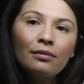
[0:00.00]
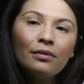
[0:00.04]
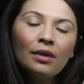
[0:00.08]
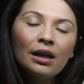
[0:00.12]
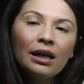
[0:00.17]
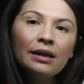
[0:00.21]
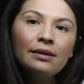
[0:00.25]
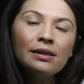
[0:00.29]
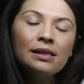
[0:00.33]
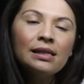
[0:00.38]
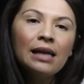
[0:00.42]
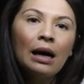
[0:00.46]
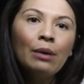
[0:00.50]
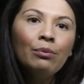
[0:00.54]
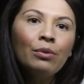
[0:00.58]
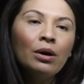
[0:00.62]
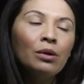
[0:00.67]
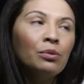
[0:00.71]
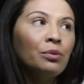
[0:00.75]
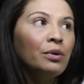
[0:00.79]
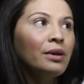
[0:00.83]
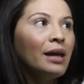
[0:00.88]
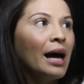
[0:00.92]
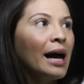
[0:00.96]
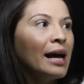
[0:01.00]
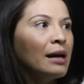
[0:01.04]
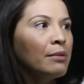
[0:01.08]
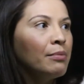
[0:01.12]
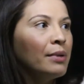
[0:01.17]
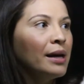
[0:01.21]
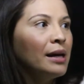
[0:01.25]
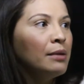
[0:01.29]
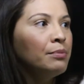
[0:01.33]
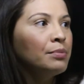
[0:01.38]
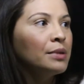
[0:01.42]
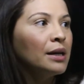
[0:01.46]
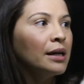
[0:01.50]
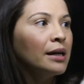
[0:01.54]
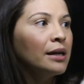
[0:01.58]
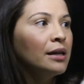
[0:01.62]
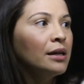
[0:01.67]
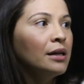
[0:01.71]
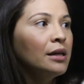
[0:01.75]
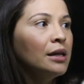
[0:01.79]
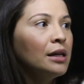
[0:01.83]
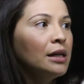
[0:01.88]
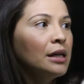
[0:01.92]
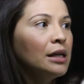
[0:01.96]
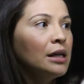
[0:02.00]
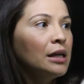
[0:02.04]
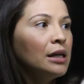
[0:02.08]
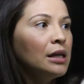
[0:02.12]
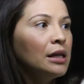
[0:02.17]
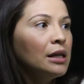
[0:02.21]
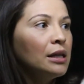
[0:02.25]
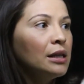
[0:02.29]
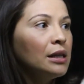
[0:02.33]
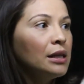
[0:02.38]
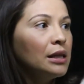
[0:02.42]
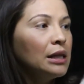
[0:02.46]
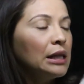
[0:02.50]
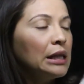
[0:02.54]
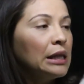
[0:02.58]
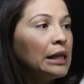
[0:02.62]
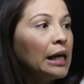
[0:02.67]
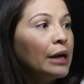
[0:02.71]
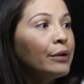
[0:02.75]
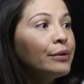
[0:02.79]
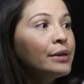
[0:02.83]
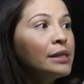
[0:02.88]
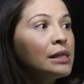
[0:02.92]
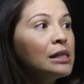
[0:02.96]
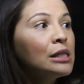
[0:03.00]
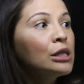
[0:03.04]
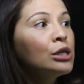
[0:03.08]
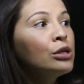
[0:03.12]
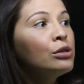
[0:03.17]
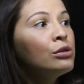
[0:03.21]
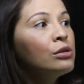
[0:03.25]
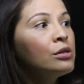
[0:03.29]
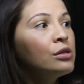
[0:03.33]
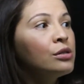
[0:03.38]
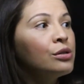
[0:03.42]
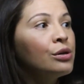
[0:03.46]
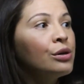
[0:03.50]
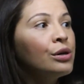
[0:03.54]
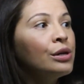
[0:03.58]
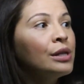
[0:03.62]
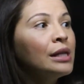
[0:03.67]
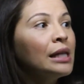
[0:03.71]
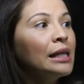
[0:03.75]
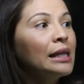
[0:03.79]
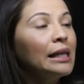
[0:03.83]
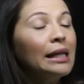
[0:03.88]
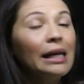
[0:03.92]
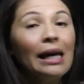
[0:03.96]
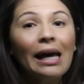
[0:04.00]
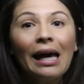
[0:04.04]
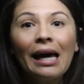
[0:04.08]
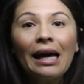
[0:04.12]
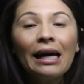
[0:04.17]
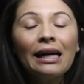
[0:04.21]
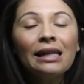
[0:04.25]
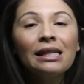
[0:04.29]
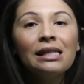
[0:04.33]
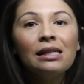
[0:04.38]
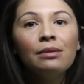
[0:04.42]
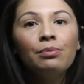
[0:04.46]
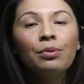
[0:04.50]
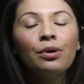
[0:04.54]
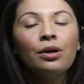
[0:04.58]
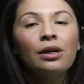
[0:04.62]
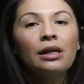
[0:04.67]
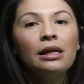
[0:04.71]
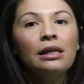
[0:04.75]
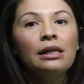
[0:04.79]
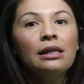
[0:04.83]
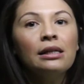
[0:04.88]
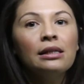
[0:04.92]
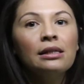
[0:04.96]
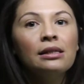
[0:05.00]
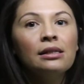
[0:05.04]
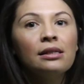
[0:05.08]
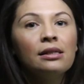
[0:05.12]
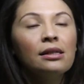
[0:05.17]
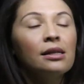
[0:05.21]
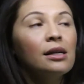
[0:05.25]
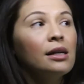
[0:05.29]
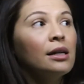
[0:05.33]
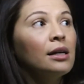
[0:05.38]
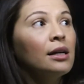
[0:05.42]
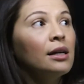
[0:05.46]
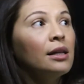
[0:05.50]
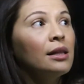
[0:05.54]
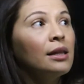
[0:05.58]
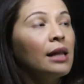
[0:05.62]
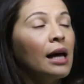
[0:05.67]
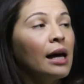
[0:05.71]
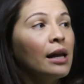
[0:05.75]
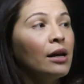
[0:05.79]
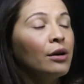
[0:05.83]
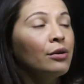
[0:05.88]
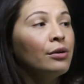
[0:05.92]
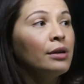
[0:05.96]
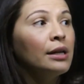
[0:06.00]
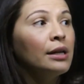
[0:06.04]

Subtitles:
as someone with AB blood, there is the concern that the antibodies that are